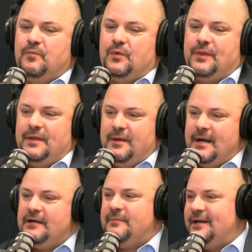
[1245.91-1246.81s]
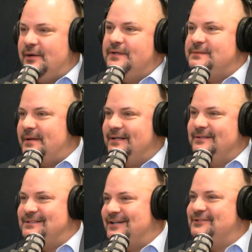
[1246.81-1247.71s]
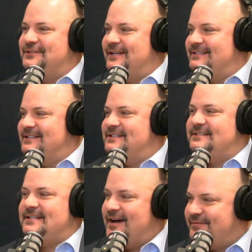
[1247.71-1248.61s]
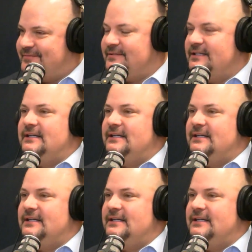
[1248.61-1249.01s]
With the amount of money we spend in this country on just stuff,